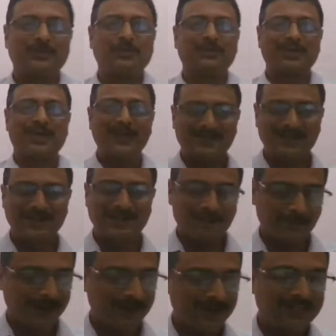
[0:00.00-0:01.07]
society,
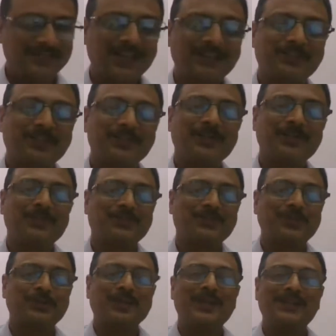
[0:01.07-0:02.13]
capitalist sections of the
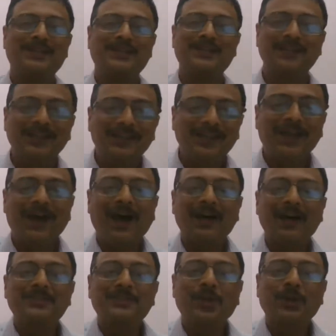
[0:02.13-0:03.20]
society
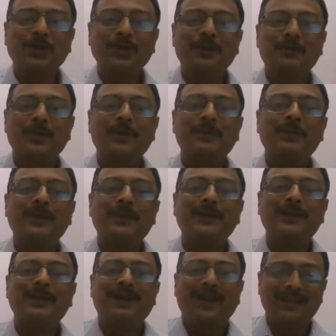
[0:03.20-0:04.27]
earns lot of profit,
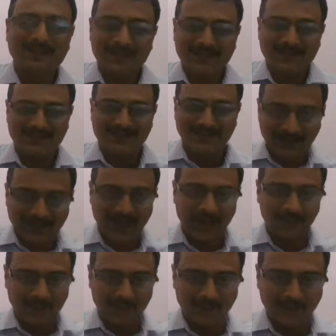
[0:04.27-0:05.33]
and that
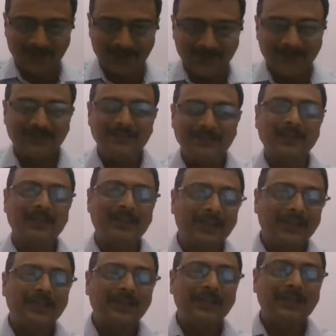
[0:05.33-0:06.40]
diverse
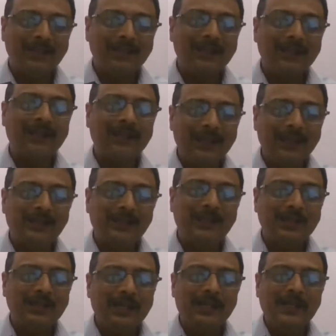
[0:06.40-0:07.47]
the in,
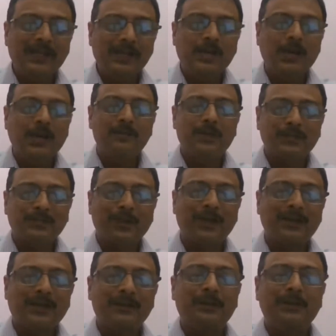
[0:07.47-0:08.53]
in income
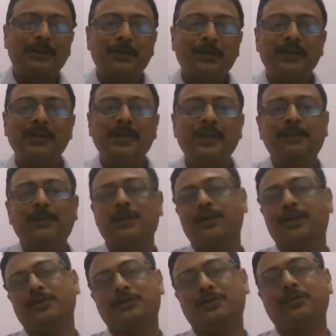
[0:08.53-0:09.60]
disparity between
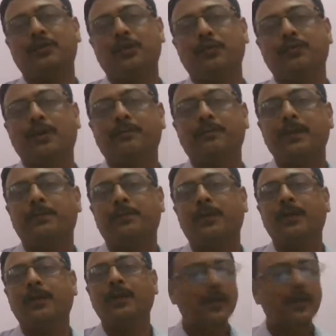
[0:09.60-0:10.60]
various groups of people.